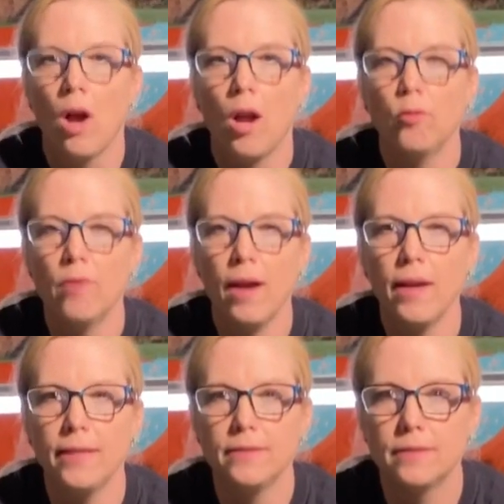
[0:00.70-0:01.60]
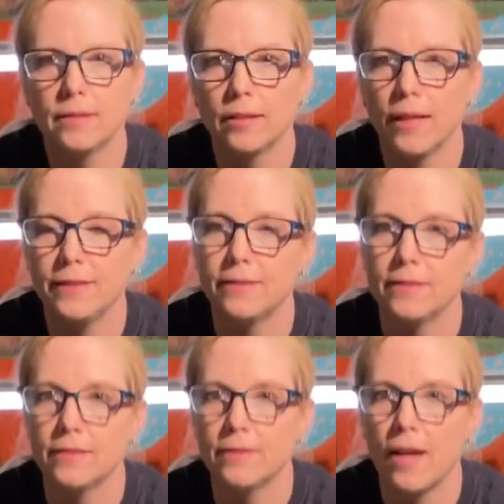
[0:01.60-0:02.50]
All right,
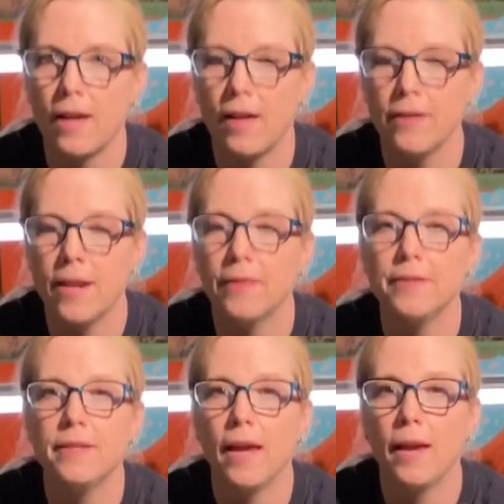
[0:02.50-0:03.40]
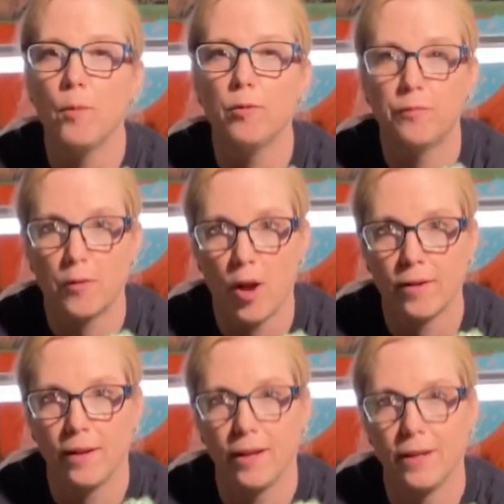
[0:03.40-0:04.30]
it's uh, another day with Frog
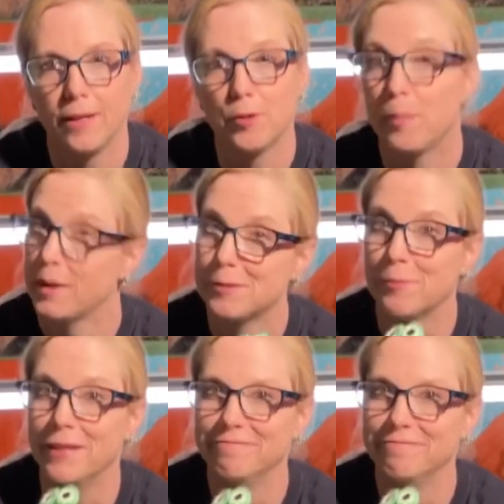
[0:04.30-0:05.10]
Lady in her basement.